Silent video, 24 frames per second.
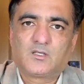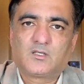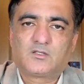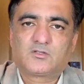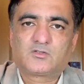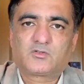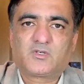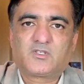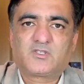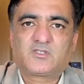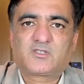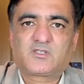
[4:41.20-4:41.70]

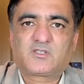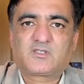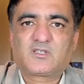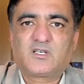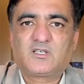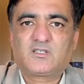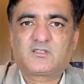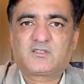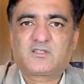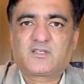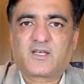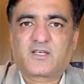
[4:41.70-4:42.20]
So in
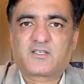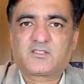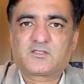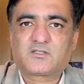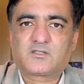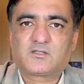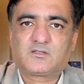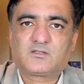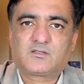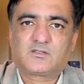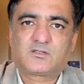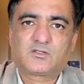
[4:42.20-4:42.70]
result
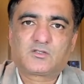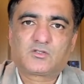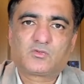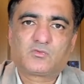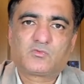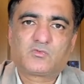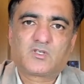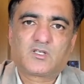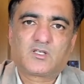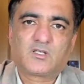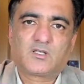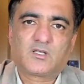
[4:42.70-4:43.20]
sections, you
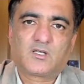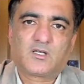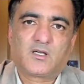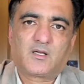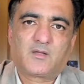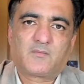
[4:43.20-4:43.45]
will